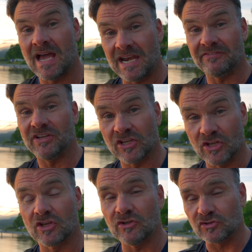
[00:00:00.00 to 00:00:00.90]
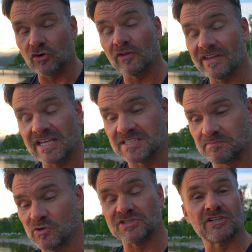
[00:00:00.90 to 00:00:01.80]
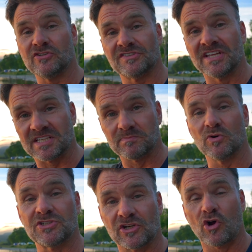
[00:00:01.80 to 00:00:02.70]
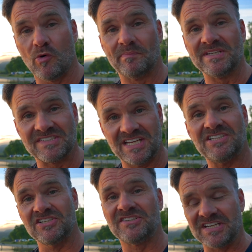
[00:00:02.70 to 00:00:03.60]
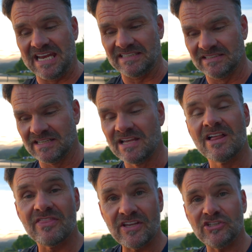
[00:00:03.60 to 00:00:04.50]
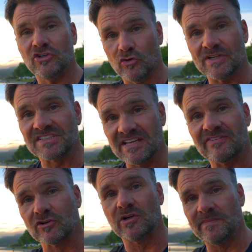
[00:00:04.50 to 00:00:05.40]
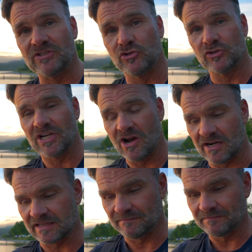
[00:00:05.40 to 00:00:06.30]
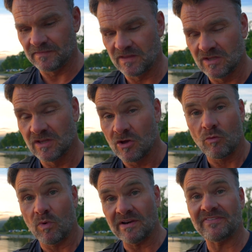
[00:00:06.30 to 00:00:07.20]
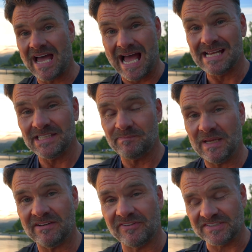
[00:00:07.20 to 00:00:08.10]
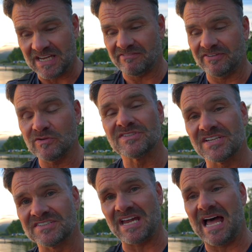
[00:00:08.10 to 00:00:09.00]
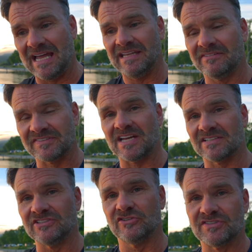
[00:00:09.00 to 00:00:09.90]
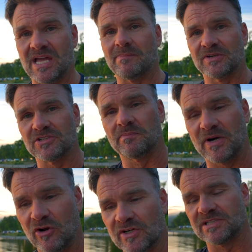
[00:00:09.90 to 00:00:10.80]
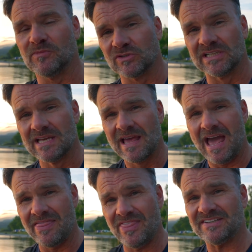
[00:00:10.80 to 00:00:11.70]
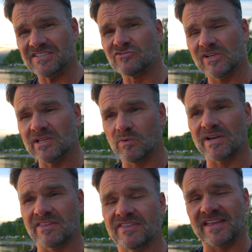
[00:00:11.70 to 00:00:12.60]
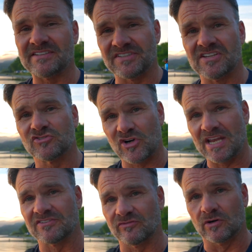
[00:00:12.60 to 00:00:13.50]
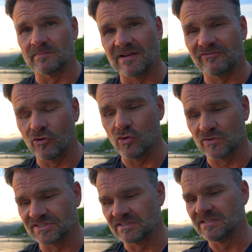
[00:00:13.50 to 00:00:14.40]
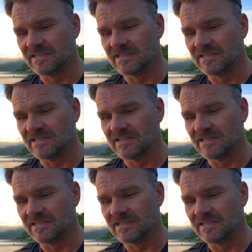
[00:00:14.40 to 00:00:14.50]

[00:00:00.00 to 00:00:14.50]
And if you can control the exposure using the exposure compensation setting, then you know it's never going to be too dark. One of the added benefits I've found since I have started using aperture priority mode, and this is really one of the things that has transformed my photos,